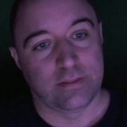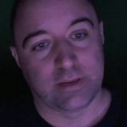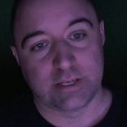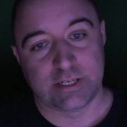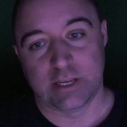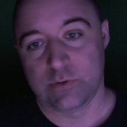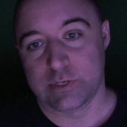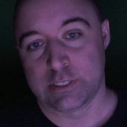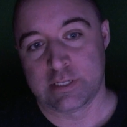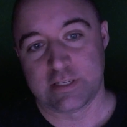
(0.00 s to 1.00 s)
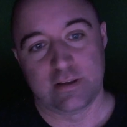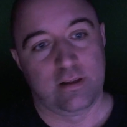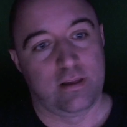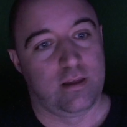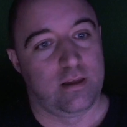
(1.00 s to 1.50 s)
the continuous
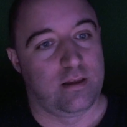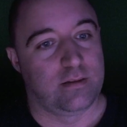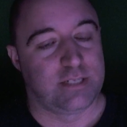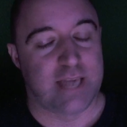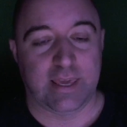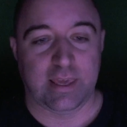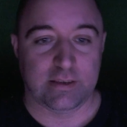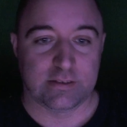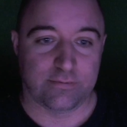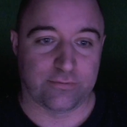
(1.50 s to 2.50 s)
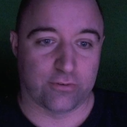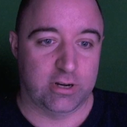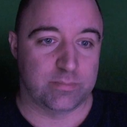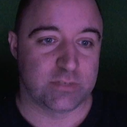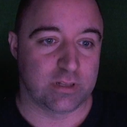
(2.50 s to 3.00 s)
takings of
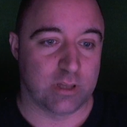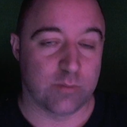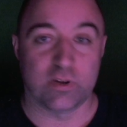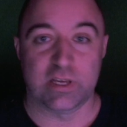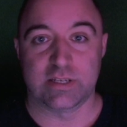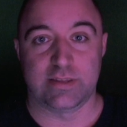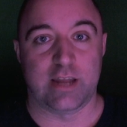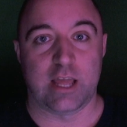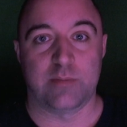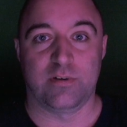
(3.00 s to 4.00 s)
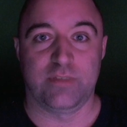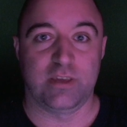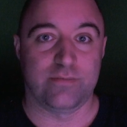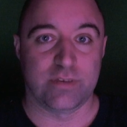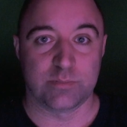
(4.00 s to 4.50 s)
freedoms and liberties in the name of the
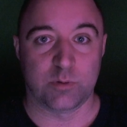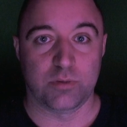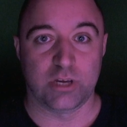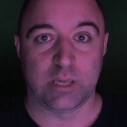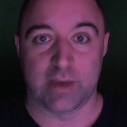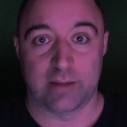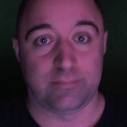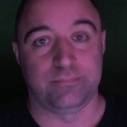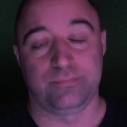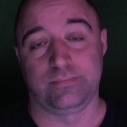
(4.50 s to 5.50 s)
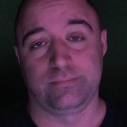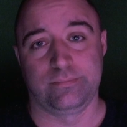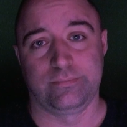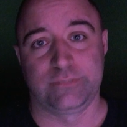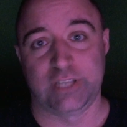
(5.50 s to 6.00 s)
invisible boogeyman,
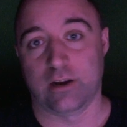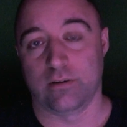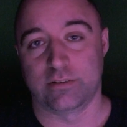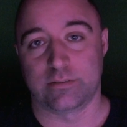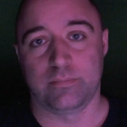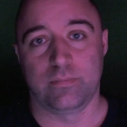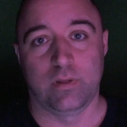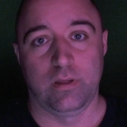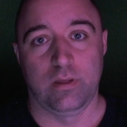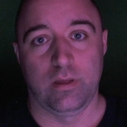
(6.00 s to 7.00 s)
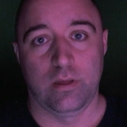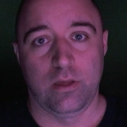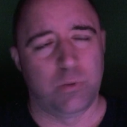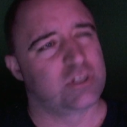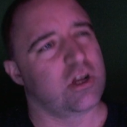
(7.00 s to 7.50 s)
terrorism,
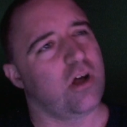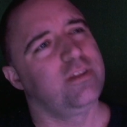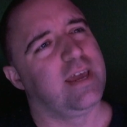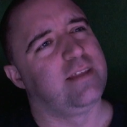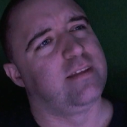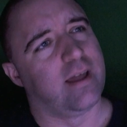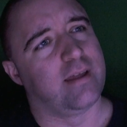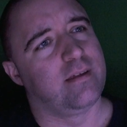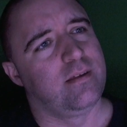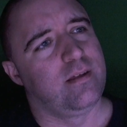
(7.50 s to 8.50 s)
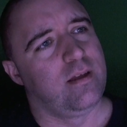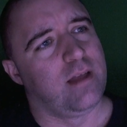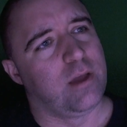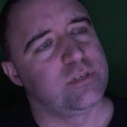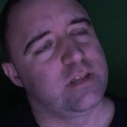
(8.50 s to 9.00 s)
which all day today,
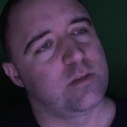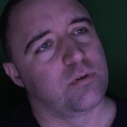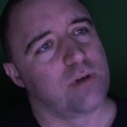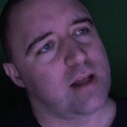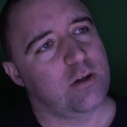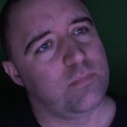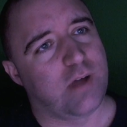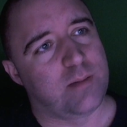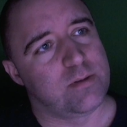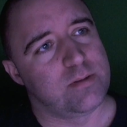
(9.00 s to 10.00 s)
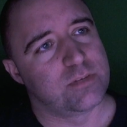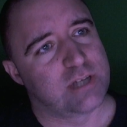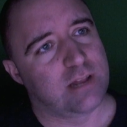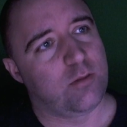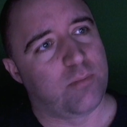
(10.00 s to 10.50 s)
it was either Barack Obama,
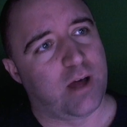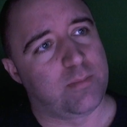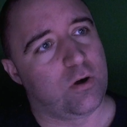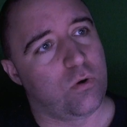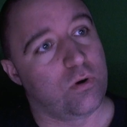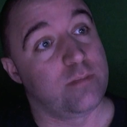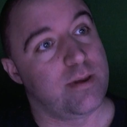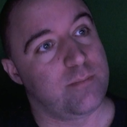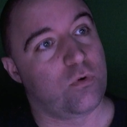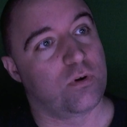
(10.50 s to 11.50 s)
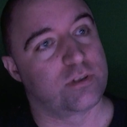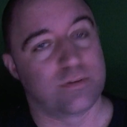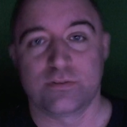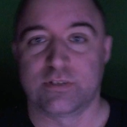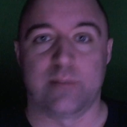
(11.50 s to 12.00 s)
Michelle Obama, or the memoirs of
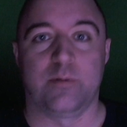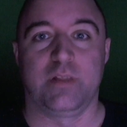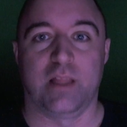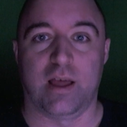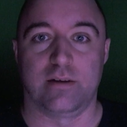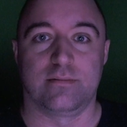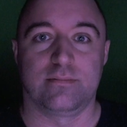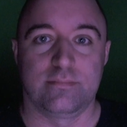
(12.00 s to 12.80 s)
Osama Bin Laden,